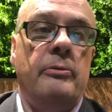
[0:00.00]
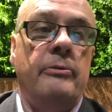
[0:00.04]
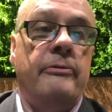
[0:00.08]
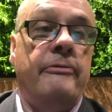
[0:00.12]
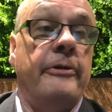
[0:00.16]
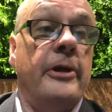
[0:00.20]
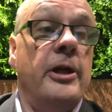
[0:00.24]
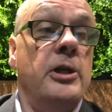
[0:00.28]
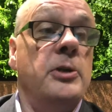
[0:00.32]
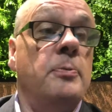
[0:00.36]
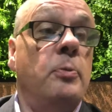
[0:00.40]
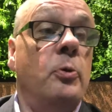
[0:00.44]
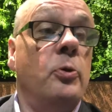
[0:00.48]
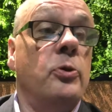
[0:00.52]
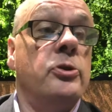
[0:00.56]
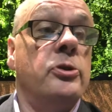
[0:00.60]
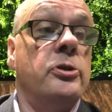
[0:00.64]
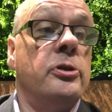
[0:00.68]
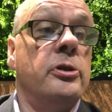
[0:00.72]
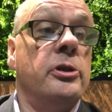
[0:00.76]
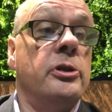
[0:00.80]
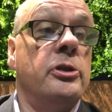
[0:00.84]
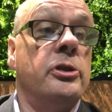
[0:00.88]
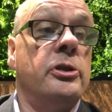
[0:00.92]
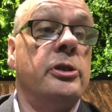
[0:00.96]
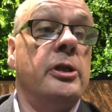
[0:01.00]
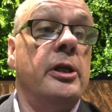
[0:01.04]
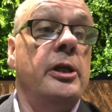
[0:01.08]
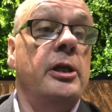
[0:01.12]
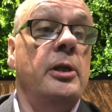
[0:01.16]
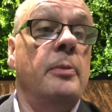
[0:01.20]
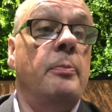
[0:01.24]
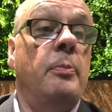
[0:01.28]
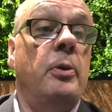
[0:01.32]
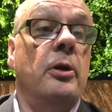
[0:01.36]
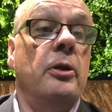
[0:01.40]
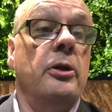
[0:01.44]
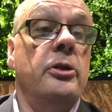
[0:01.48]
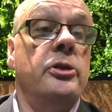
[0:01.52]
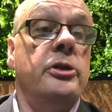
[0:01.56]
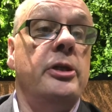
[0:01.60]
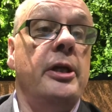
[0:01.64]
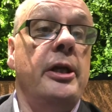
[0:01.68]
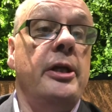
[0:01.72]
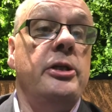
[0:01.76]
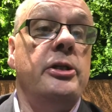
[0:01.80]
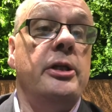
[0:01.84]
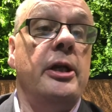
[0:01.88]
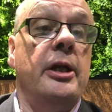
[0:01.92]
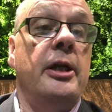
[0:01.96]
Facebook's senior
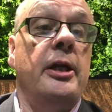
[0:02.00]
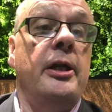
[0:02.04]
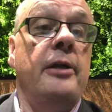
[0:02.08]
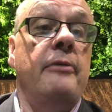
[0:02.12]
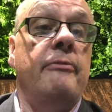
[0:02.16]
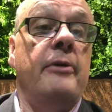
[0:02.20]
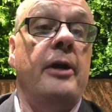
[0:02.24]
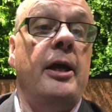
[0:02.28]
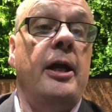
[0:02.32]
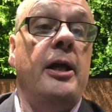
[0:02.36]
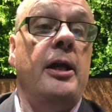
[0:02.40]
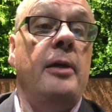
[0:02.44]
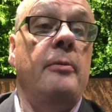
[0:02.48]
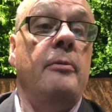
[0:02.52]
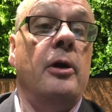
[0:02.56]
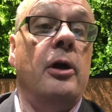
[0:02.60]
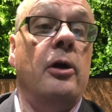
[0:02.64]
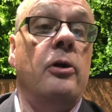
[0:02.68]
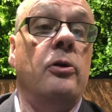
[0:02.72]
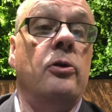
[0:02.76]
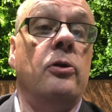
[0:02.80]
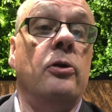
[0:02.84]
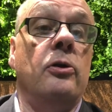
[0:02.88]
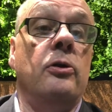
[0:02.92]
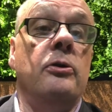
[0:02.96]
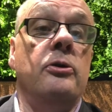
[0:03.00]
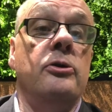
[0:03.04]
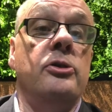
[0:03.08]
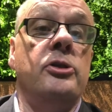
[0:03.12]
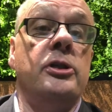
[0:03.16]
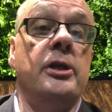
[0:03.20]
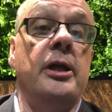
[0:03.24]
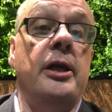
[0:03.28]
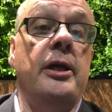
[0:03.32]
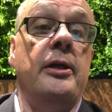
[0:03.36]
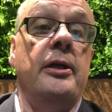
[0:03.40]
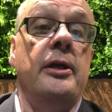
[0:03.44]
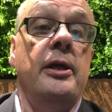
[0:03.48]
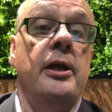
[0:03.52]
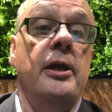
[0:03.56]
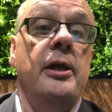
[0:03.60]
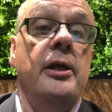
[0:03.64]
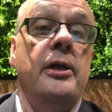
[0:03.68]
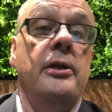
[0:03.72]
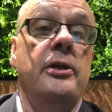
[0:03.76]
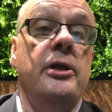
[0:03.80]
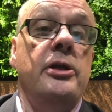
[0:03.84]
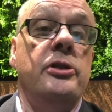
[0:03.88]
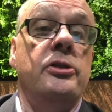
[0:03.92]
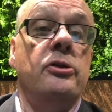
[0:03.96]
policy executive Andy O'Connell said
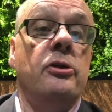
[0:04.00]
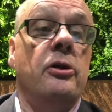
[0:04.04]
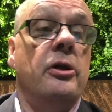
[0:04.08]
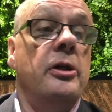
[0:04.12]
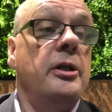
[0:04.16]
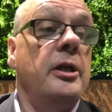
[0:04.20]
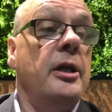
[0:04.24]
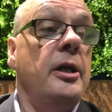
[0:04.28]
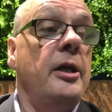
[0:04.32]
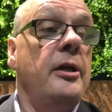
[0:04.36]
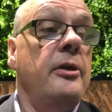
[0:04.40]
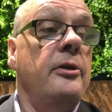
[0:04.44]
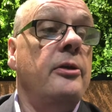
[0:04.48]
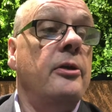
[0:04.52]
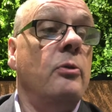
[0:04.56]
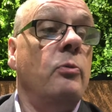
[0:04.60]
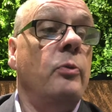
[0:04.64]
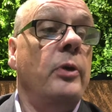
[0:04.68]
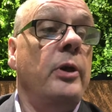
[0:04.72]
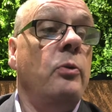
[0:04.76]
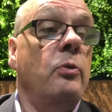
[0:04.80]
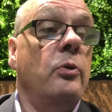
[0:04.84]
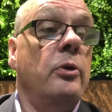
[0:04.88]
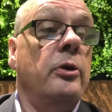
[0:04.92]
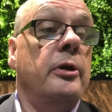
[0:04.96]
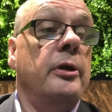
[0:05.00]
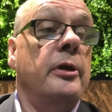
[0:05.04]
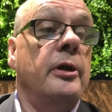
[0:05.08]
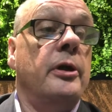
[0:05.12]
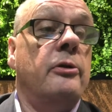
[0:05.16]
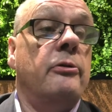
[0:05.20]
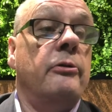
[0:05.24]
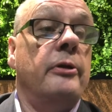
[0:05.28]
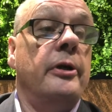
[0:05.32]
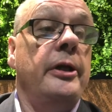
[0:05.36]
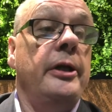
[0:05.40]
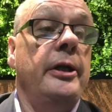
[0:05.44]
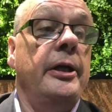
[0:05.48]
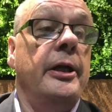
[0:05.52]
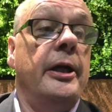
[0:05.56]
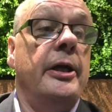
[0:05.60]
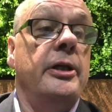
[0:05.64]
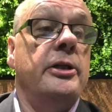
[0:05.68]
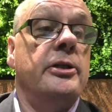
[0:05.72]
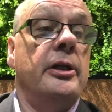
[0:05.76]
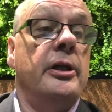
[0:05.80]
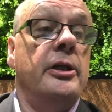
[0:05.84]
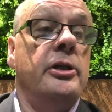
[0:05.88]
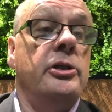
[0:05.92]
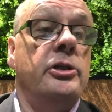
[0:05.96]
this idea that we would
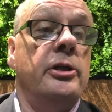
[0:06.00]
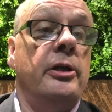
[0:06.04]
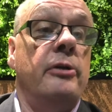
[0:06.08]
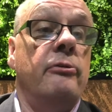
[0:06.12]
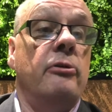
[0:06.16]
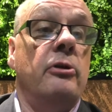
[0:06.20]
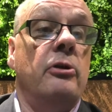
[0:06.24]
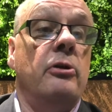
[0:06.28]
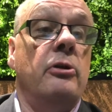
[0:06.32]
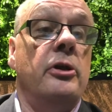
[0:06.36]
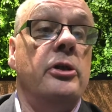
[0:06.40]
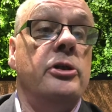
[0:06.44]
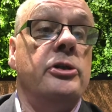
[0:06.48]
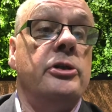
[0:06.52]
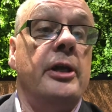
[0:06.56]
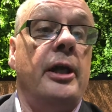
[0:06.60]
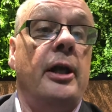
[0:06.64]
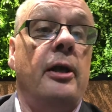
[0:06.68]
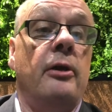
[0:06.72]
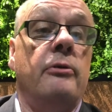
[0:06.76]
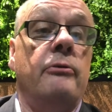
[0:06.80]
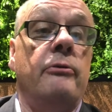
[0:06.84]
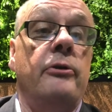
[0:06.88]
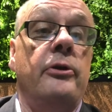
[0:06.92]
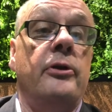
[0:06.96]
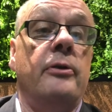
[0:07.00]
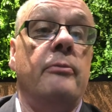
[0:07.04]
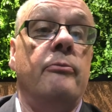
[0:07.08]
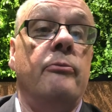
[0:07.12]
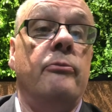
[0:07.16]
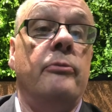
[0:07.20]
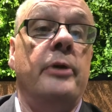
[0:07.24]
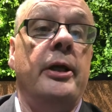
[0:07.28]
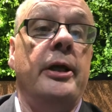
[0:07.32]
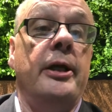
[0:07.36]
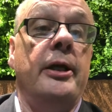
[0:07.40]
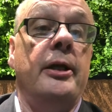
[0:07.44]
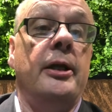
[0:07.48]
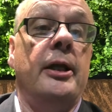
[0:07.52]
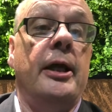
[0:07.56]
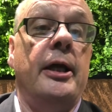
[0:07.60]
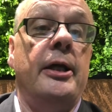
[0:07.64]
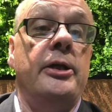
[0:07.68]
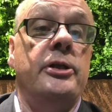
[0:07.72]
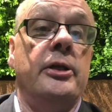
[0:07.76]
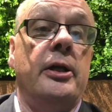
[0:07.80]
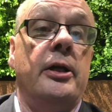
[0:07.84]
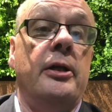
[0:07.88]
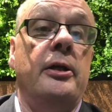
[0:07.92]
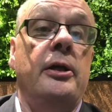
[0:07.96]
create a generalised algorithm
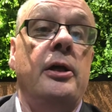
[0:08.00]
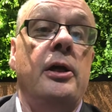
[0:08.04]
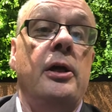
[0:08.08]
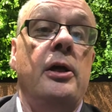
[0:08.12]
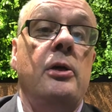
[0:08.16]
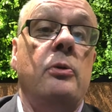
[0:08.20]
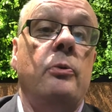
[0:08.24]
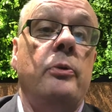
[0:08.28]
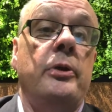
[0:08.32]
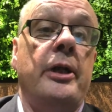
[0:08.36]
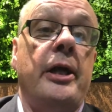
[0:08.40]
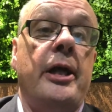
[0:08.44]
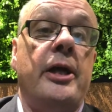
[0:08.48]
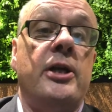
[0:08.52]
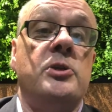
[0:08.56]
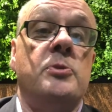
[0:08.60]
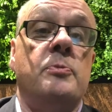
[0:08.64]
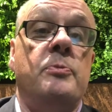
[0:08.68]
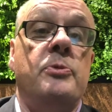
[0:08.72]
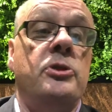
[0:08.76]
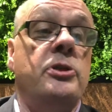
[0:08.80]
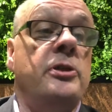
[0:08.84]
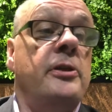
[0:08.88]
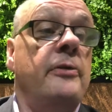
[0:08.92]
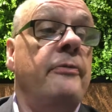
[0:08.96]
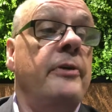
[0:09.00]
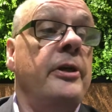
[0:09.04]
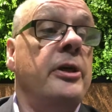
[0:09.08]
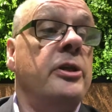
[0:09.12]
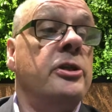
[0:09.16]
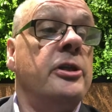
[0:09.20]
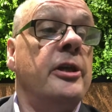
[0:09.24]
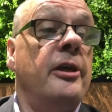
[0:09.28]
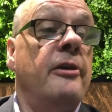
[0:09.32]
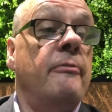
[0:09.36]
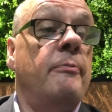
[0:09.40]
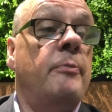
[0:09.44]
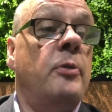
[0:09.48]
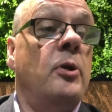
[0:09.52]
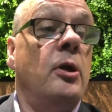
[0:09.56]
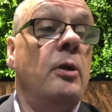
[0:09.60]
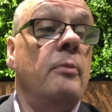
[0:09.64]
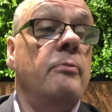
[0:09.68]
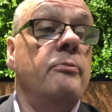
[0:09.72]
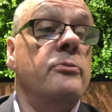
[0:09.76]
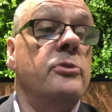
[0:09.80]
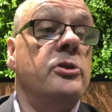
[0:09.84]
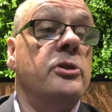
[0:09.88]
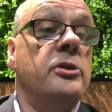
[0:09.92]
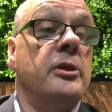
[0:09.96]
regulator without a specific set of
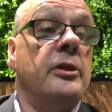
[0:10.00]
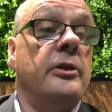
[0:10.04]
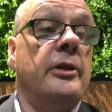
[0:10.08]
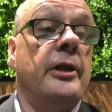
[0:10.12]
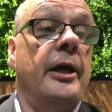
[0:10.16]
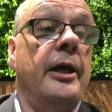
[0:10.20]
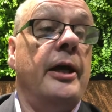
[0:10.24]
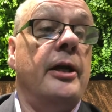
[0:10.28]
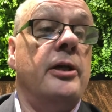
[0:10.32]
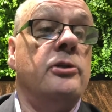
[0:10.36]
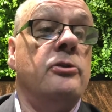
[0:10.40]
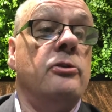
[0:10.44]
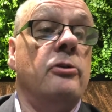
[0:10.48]
problems they are